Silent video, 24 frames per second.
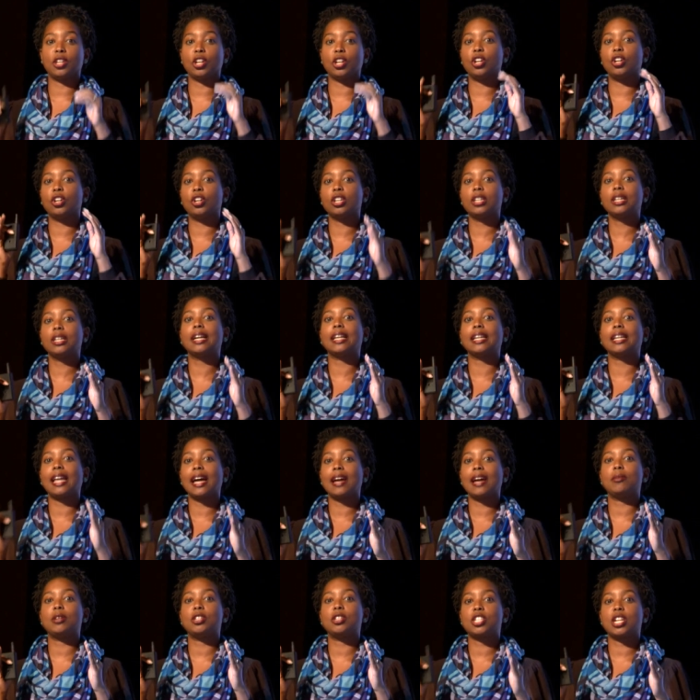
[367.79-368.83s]
good
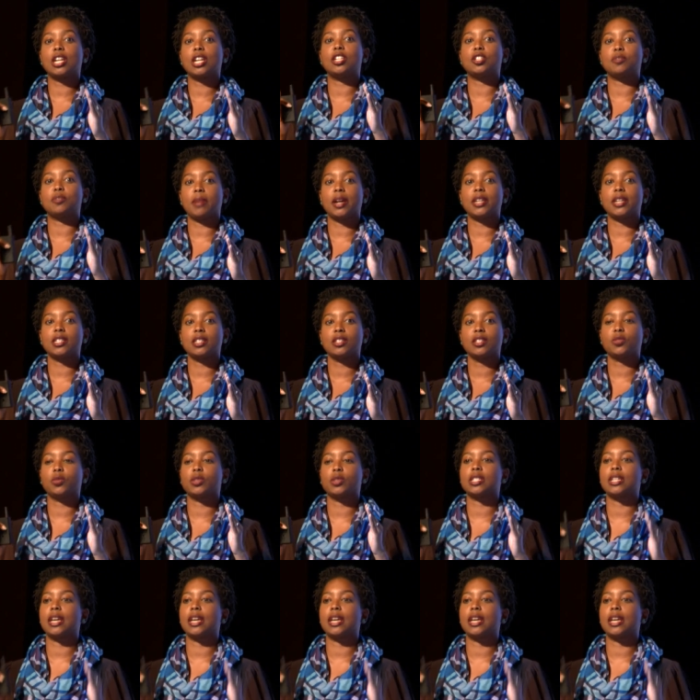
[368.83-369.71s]
climate change message was